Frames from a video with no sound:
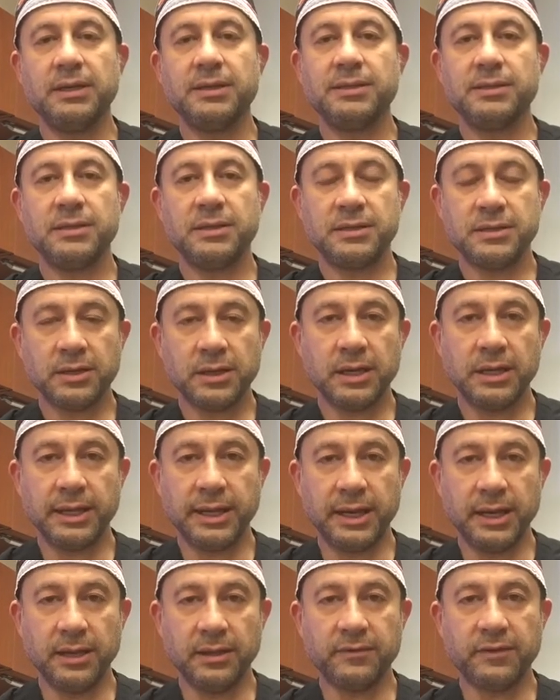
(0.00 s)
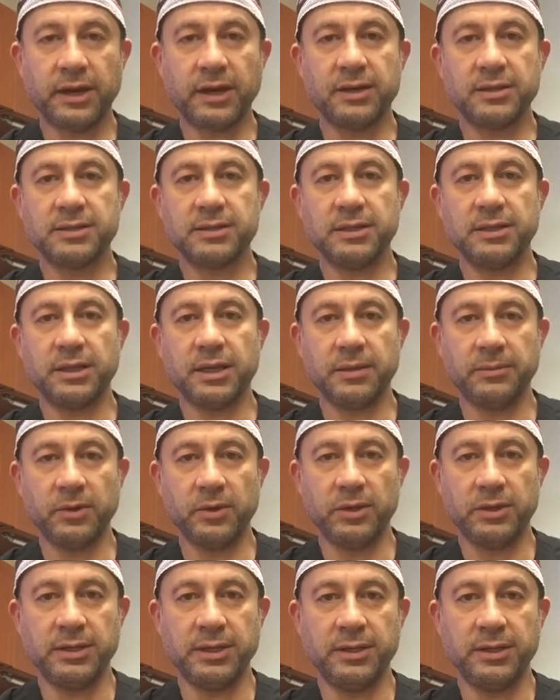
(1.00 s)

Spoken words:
the circulating virus in the community.